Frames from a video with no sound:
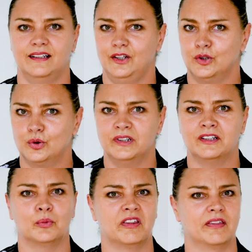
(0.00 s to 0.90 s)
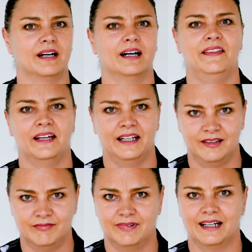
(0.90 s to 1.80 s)
you don't deal with that, and then
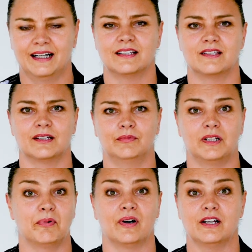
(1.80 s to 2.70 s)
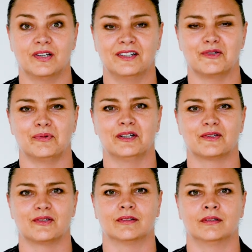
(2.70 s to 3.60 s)
I had some depression as well.
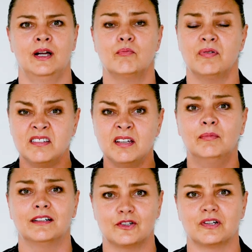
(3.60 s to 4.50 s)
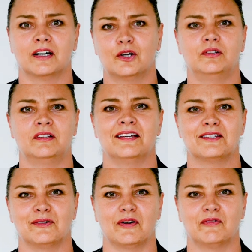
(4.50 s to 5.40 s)
So, pretty much a good
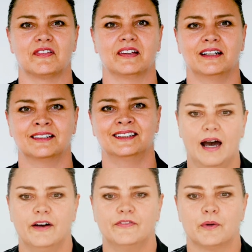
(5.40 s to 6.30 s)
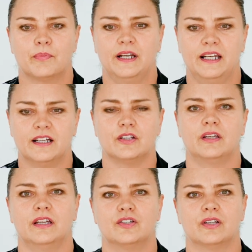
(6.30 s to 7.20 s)
taste of everything. After brain
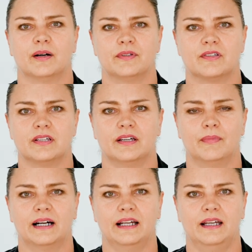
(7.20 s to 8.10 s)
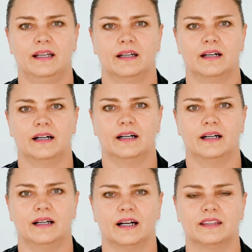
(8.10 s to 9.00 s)
education, I would say my,
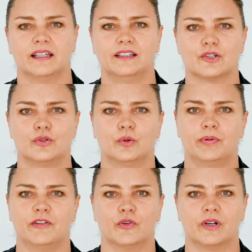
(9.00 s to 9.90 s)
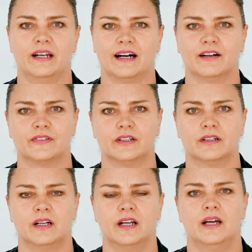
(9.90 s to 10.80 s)
uh, I think there's no before and after,
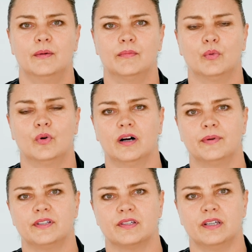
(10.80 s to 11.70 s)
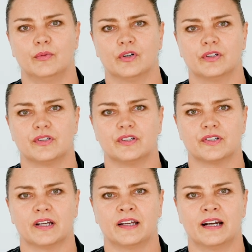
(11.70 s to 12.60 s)
but what I would say was
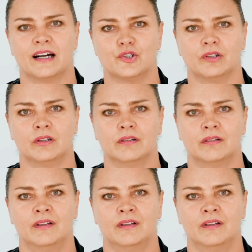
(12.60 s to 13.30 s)
there's a gradual